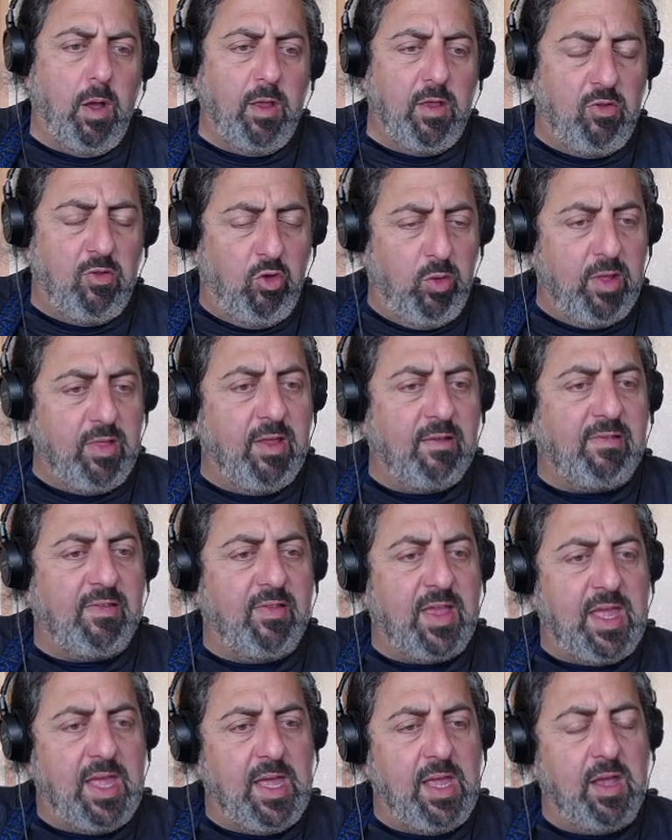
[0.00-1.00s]
doing this in the
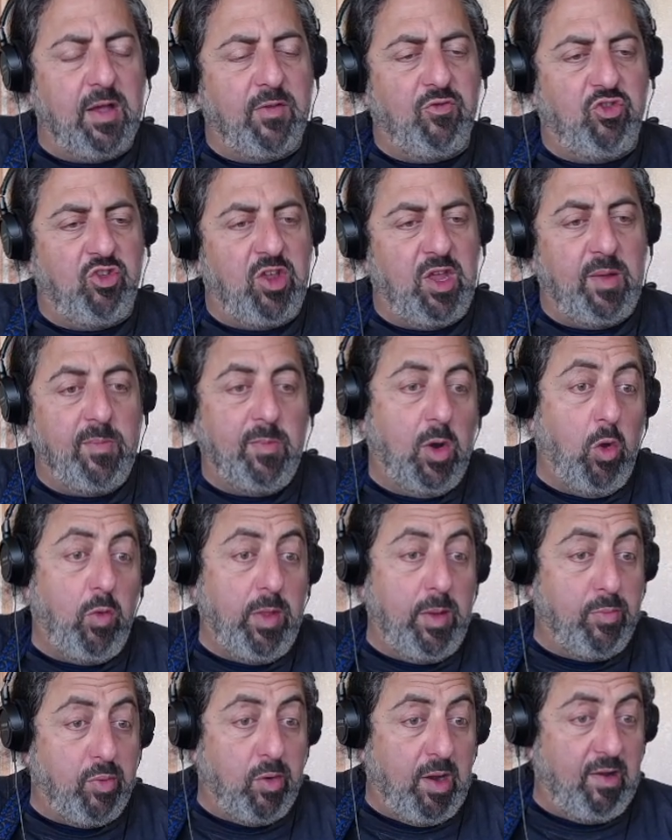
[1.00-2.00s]
key of G, but
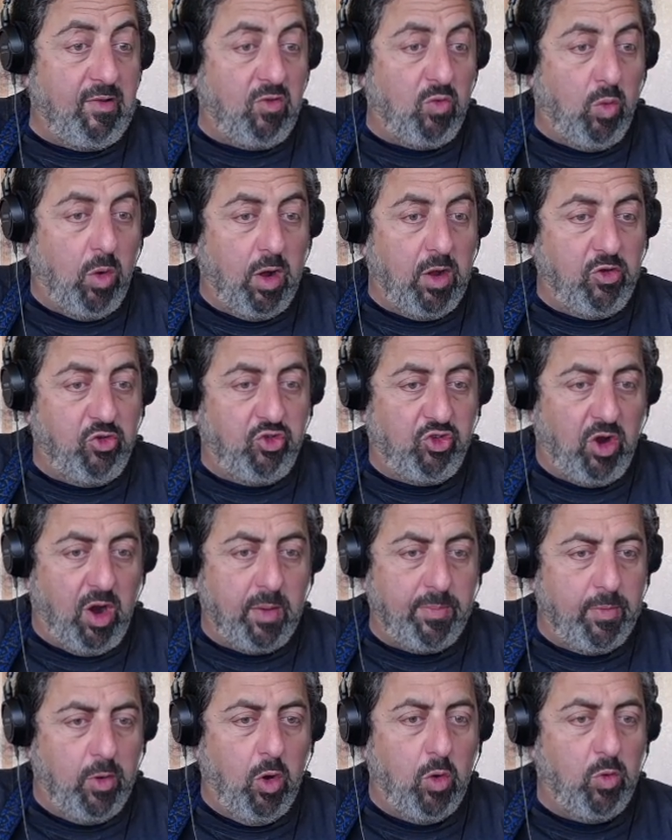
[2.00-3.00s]
only brings one
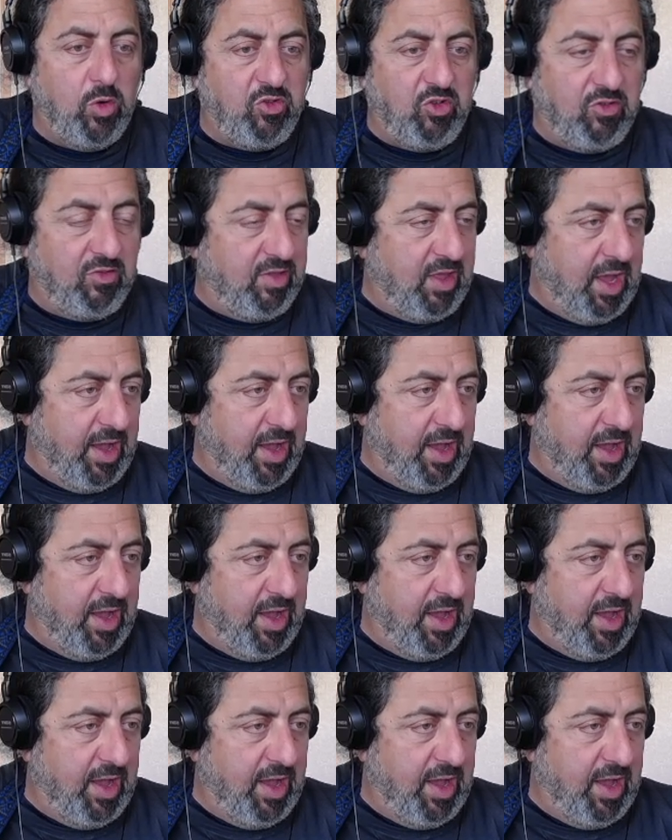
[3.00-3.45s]
sharp note, which is the